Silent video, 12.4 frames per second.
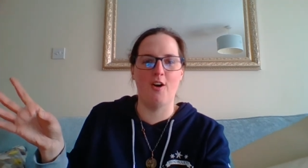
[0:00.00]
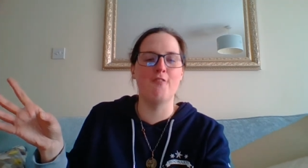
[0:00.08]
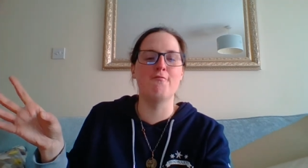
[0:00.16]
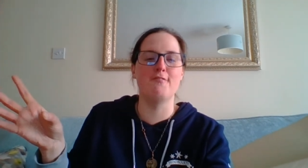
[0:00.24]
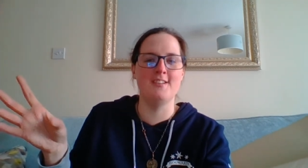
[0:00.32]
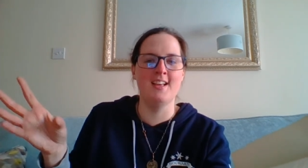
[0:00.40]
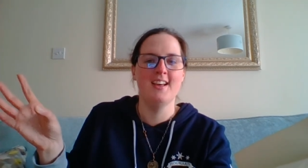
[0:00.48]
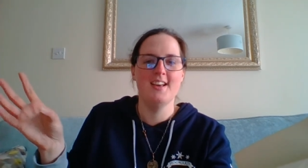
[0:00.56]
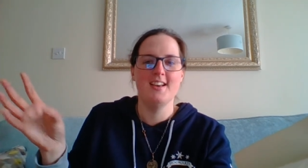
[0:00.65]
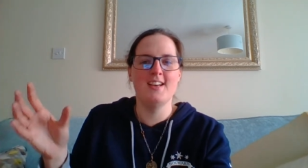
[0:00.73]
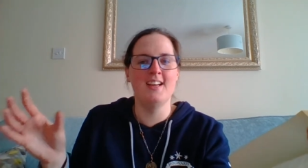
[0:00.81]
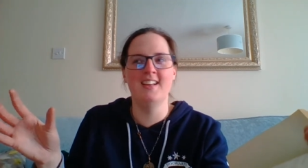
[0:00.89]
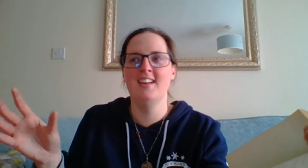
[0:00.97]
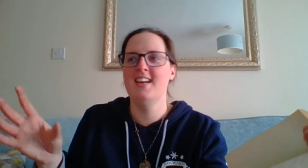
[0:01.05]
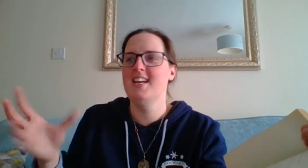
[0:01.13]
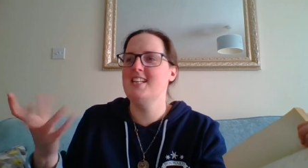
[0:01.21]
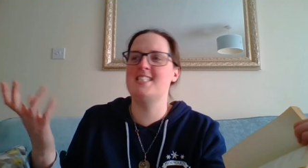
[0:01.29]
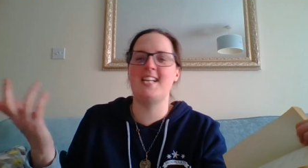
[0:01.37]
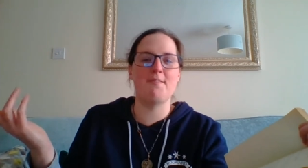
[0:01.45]
off and
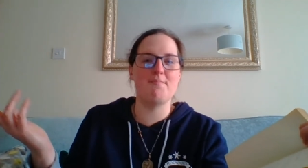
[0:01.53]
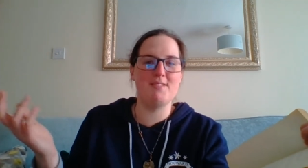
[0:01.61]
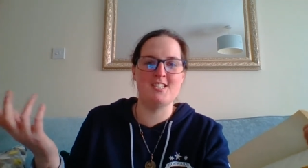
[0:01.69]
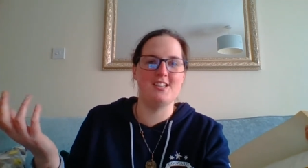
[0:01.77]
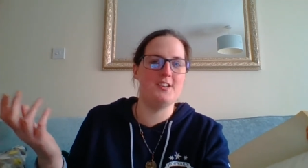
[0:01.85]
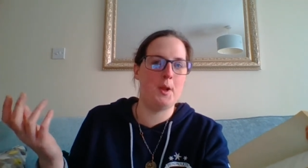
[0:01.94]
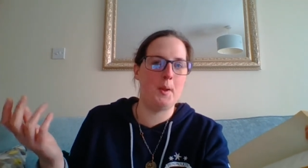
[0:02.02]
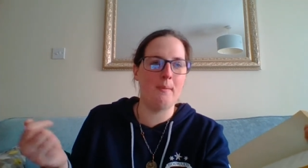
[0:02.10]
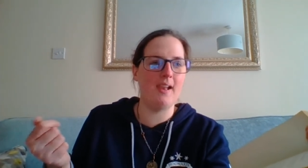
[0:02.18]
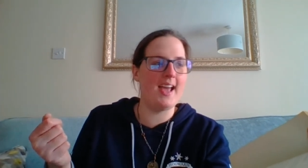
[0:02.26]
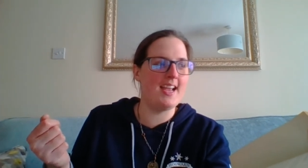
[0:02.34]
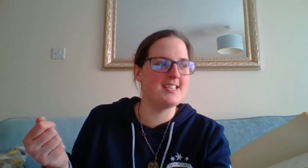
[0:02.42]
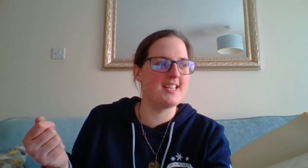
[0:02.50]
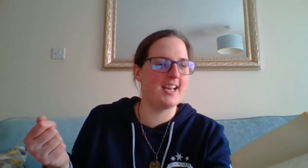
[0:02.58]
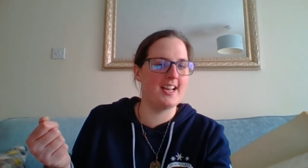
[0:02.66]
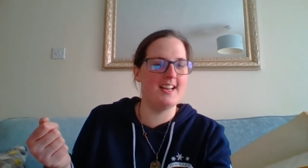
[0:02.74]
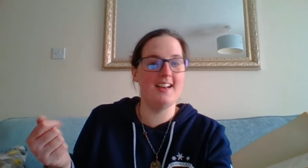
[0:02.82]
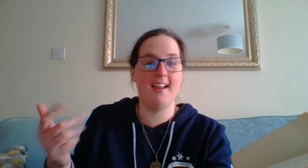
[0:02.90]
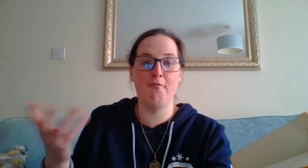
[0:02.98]
establish a new place, they're
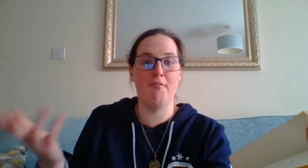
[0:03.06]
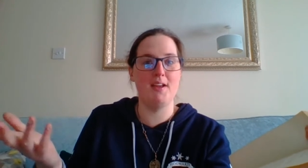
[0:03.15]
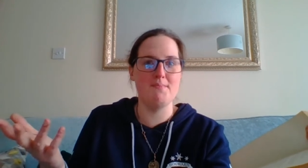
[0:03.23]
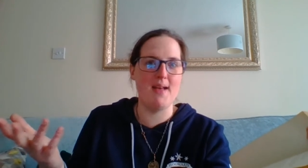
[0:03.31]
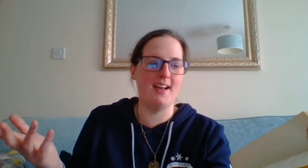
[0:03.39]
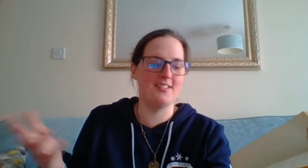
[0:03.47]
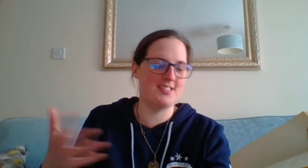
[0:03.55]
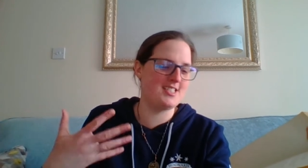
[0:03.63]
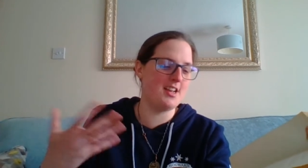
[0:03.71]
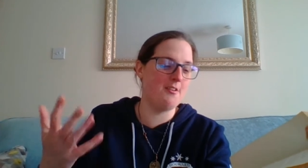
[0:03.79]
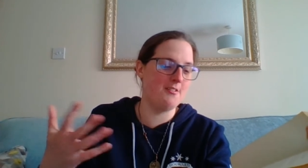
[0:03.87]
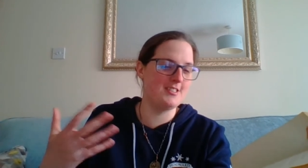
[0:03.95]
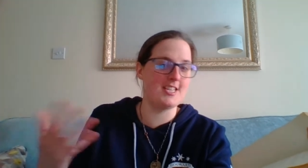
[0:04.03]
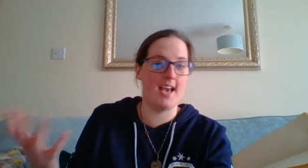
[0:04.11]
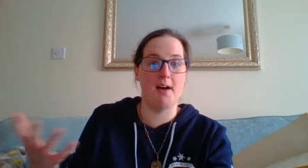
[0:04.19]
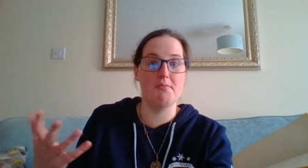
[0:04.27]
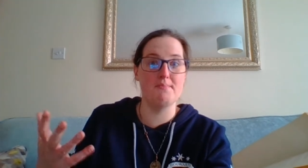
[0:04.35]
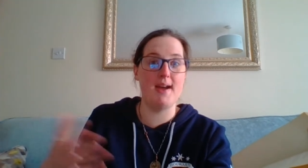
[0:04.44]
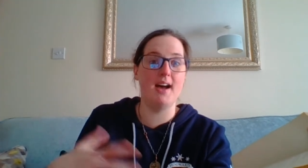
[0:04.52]
going to need females so to
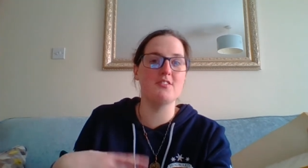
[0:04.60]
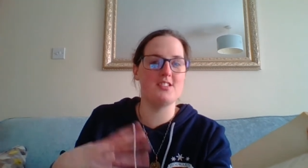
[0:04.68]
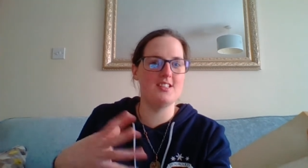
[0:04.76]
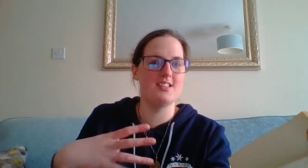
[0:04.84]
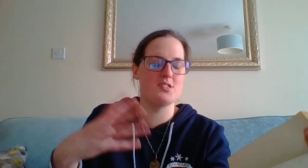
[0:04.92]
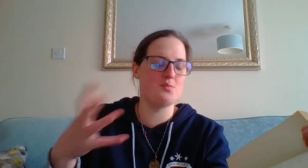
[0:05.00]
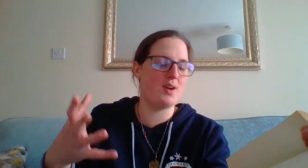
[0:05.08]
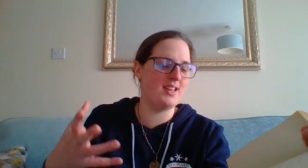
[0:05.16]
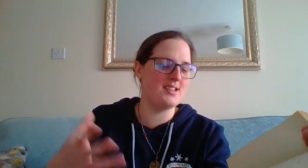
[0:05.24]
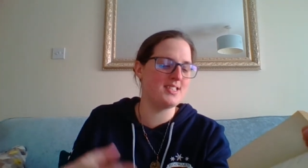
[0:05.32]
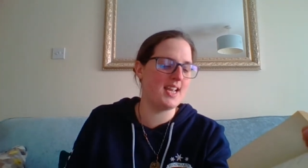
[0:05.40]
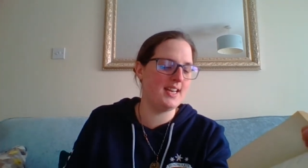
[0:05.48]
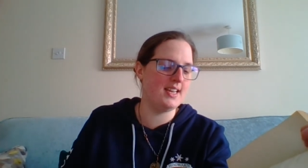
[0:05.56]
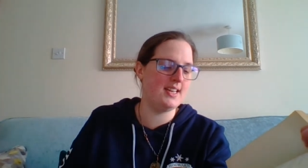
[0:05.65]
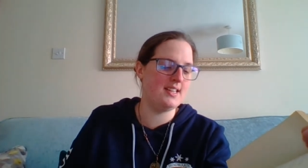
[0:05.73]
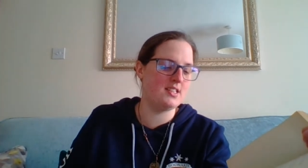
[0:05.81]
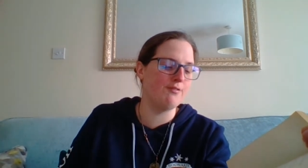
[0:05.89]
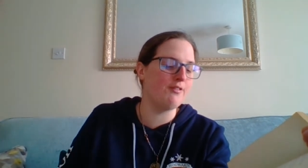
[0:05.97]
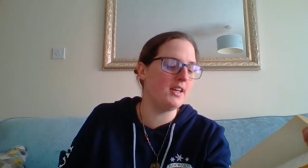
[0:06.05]
help them out. So this is why they're saying they need
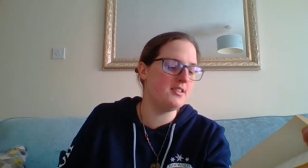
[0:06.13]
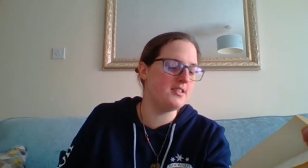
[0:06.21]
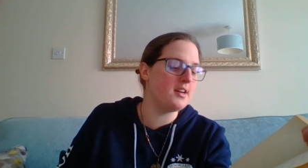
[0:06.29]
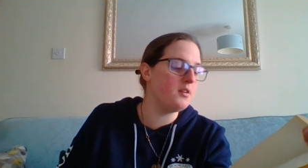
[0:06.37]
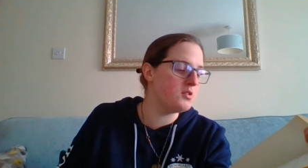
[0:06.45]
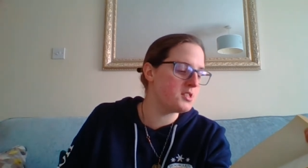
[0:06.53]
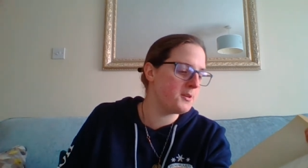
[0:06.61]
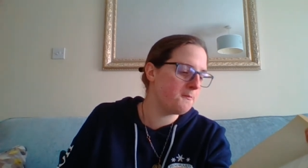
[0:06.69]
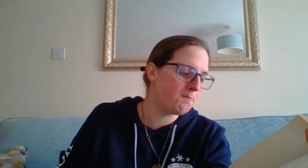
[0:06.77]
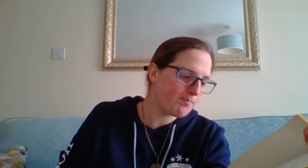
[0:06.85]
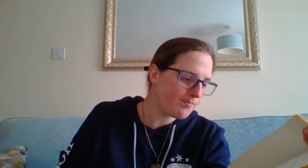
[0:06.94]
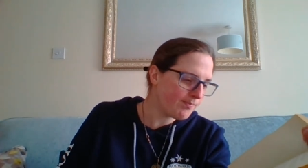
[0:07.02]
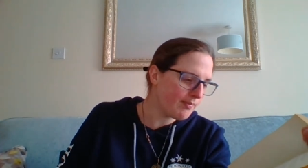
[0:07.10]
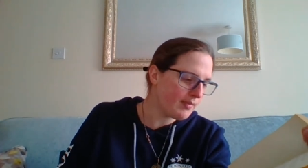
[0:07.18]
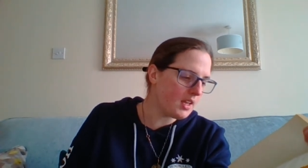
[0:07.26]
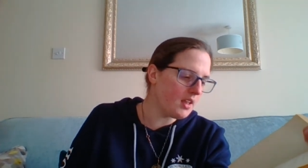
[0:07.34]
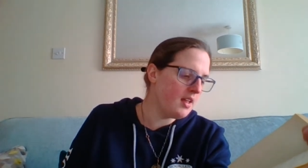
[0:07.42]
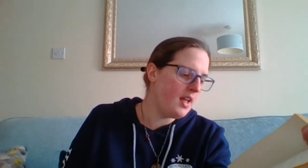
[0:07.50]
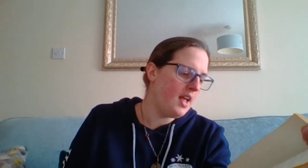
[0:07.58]
to find domes.
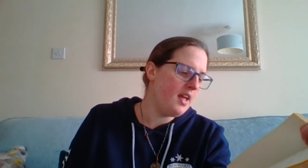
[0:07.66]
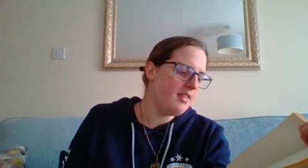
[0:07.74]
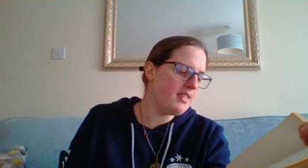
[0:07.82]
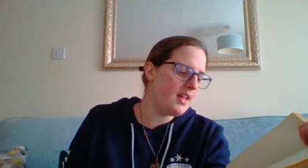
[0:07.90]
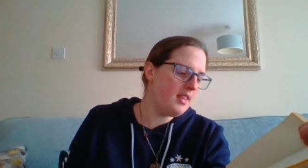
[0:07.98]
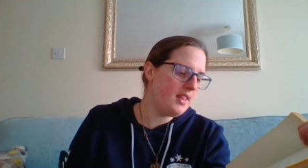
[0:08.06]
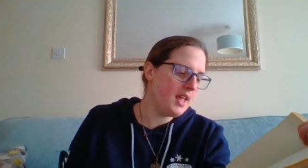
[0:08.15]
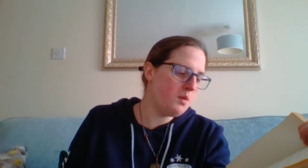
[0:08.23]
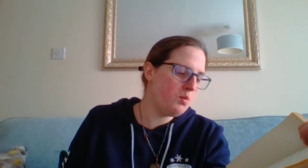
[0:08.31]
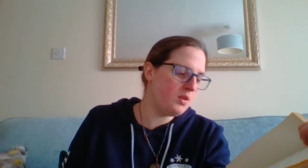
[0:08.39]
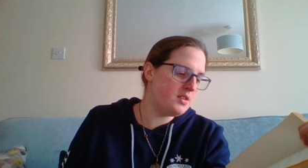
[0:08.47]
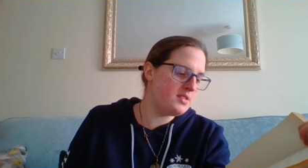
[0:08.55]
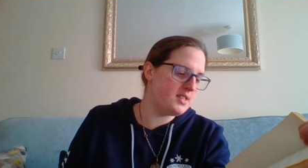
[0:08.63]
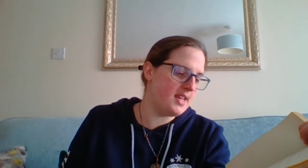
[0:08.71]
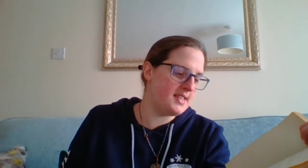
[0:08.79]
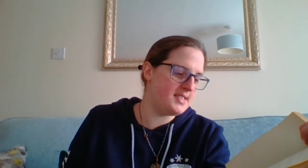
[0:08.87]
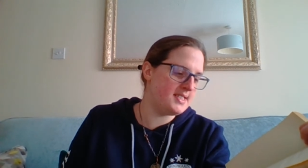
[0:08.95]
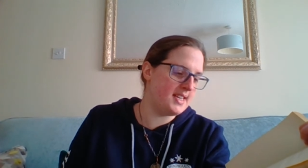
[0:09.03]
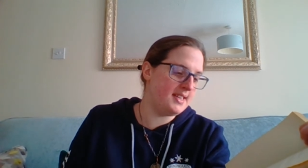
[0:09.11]
Then there was their
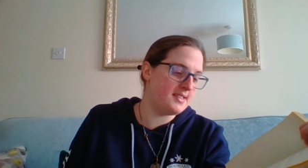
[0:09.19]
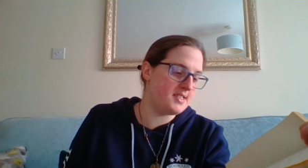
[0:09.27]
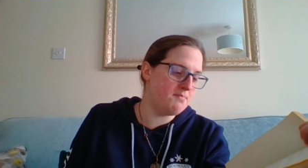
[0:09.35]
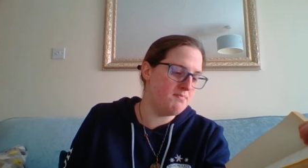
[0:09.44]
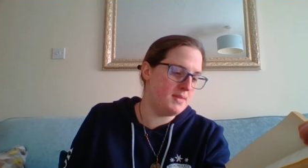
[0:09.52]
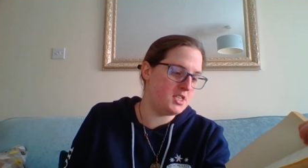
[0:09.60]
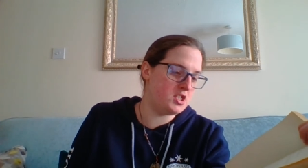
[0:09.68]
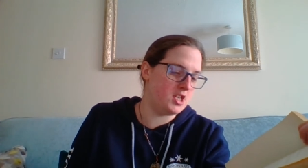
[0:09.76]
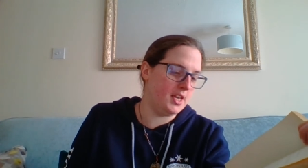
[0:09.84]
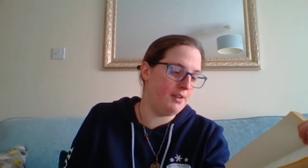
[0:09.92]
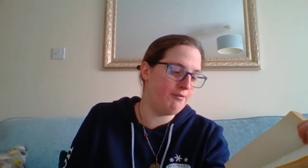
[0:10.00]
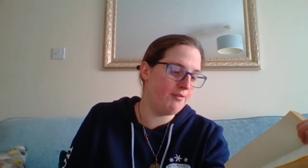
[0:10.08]
sense of mischief.